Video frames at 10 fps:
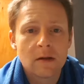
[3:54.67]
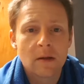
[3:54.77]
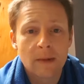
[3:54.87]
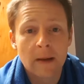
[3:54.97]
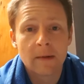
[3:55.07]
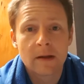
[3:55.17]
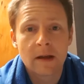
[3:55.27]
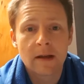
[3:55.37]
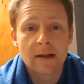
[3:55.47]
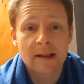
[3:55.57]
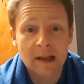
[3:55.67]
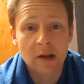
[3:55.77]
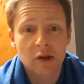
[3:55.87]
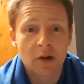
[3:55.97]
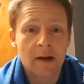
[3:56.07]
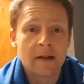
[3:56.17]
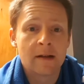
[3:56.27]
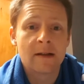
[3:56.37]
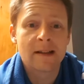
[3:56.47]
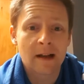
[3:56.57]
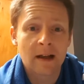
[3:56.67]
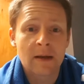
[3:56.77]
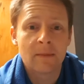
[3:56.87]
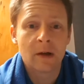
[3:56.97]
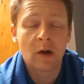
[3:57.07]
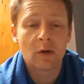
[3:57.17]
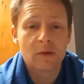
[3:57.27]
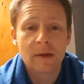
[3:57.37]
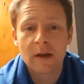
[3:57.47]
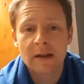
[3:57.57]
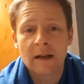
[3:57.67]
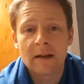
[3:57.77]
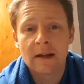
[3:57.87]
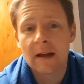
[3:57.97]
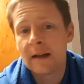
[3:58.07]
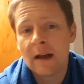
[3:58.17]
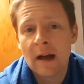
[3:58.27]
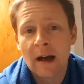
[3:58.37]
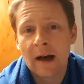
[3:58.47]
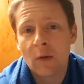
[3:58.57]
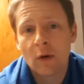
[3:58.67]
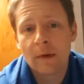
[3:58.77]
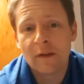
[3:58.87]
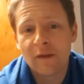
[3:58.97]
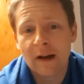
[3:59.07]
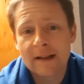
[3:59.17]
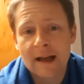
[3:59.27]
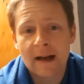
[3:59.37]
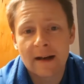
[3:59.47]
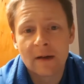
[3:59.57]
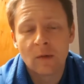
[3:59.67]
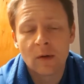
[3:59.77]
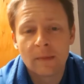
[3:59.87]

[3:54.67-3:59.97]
to be able to still train, still keep my goals? Because at the end of the day, I don't want to be a fat dad. I don't want